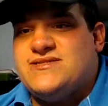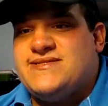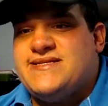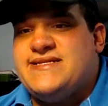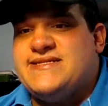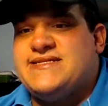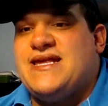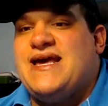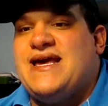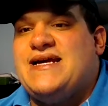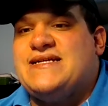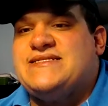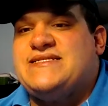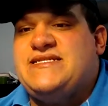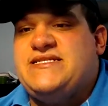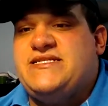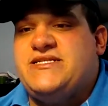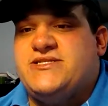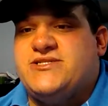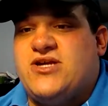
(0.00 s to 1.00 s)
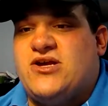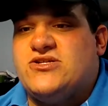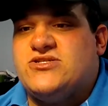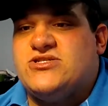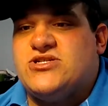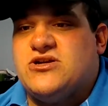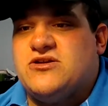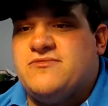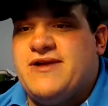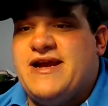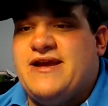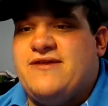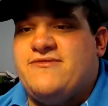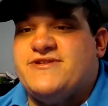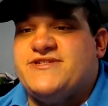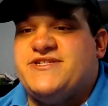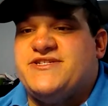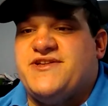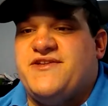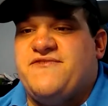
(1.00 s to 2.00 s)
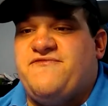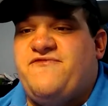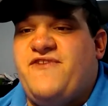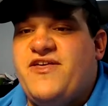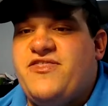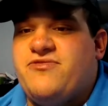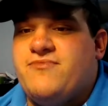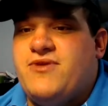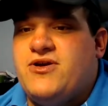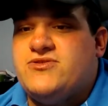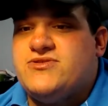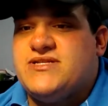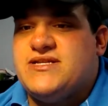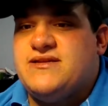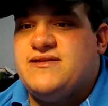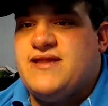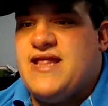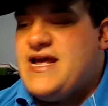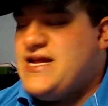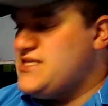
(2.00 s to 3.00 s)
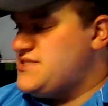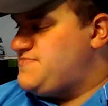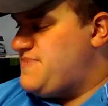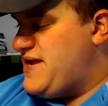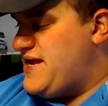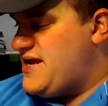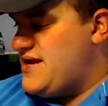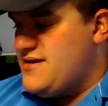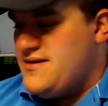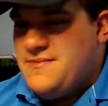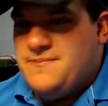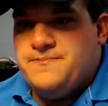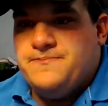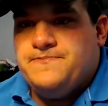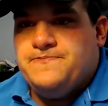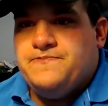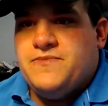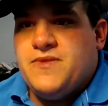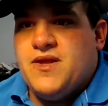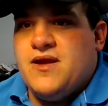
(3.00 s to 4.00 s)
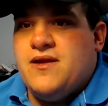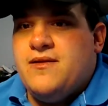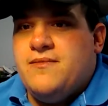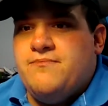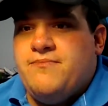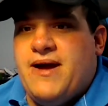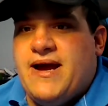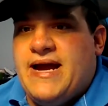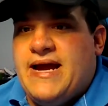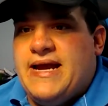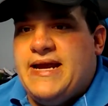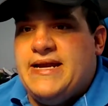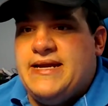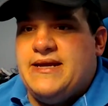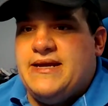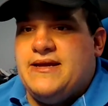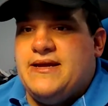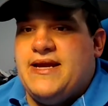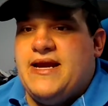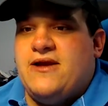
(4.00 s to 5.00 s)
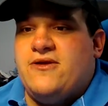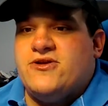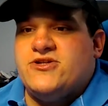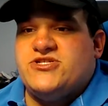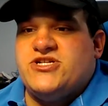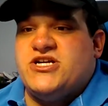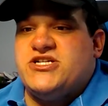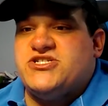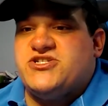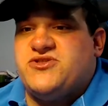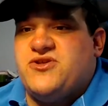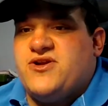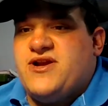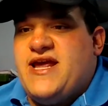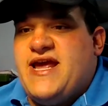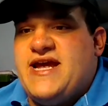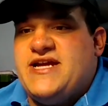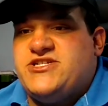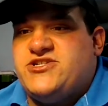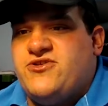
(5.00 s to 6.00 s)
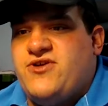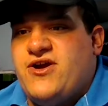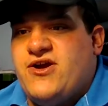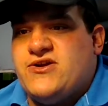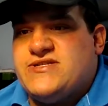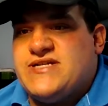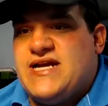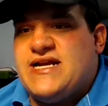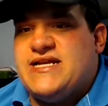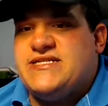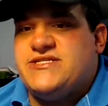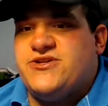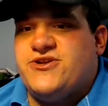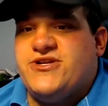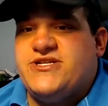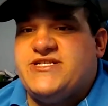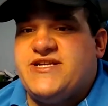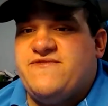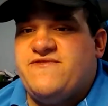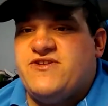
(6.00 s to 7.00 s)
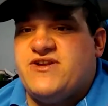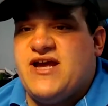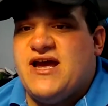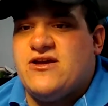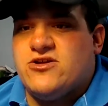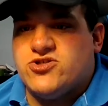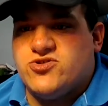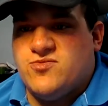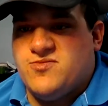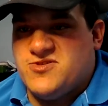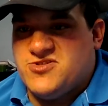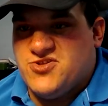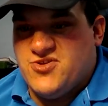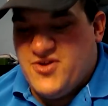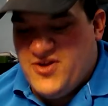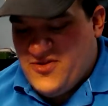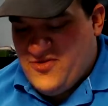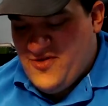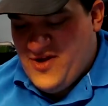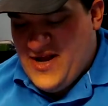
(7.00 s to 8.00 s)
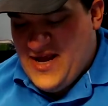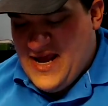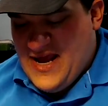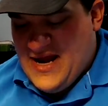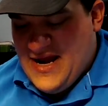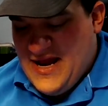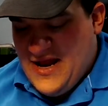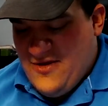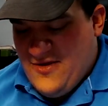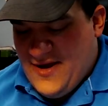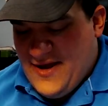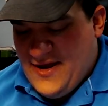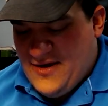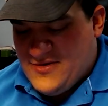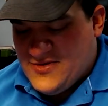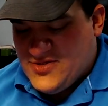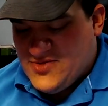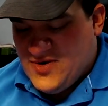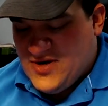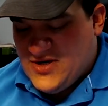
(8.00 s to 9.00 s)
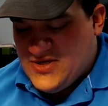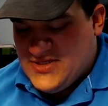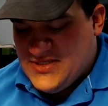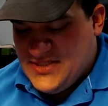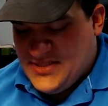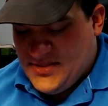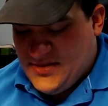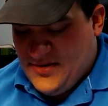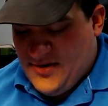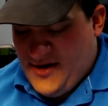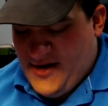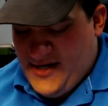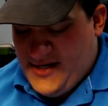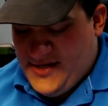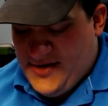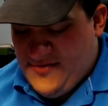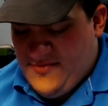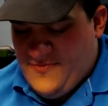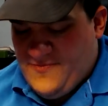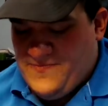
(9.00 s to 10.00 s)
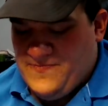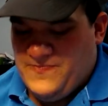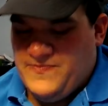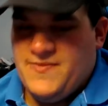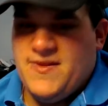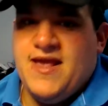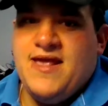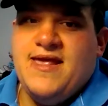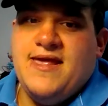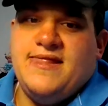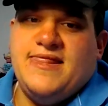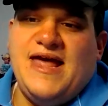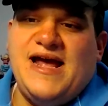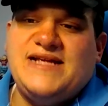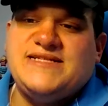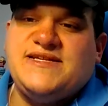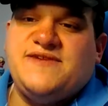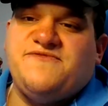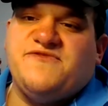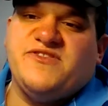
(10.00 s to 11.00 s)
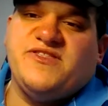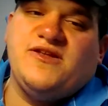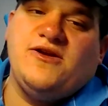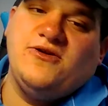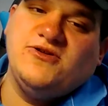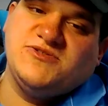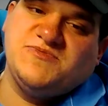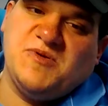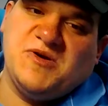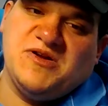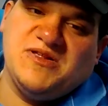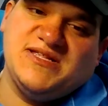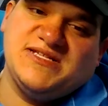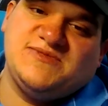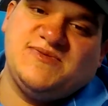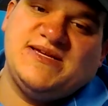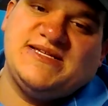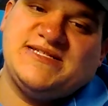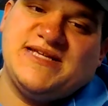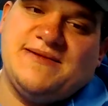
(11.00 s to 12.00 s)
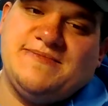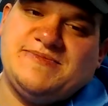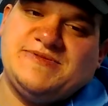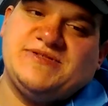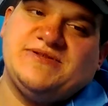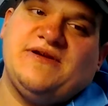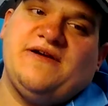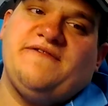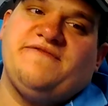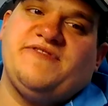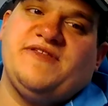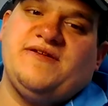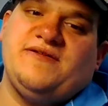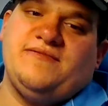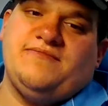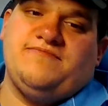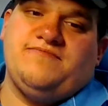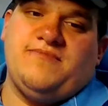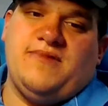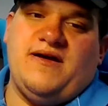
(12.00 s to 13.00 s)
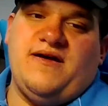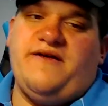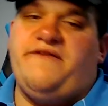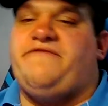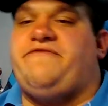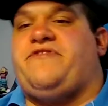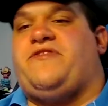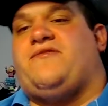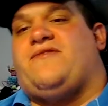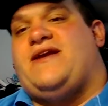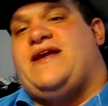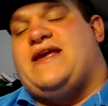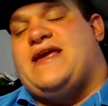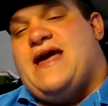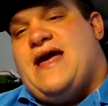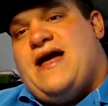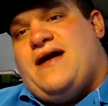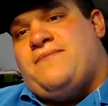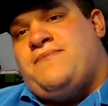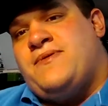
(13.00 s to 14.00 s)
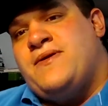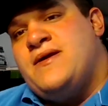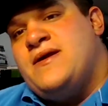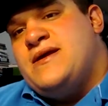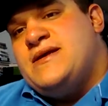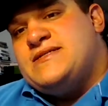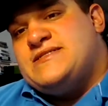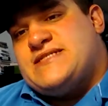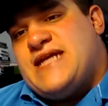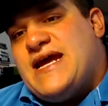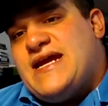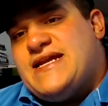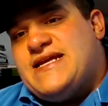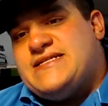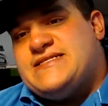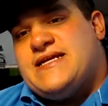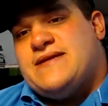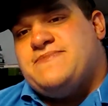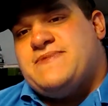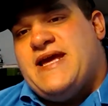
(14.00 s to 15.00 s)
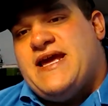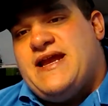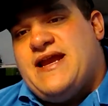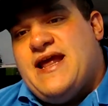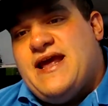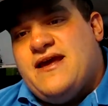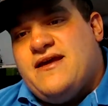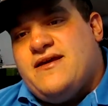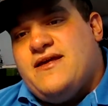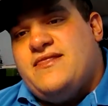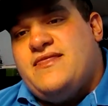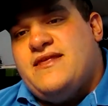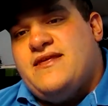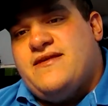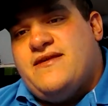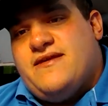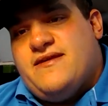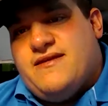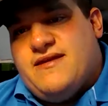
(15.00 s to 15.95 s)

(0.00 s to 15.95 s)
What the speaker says: since last season's All-Star break, which is the 5th most in that span, behind Aaron Judge 38, Shohei Ohtani 37, Kyle Schwarber 33, and Eugenio Suarez 32. That is it for the notes part of this week's episode of the recap. Standings update in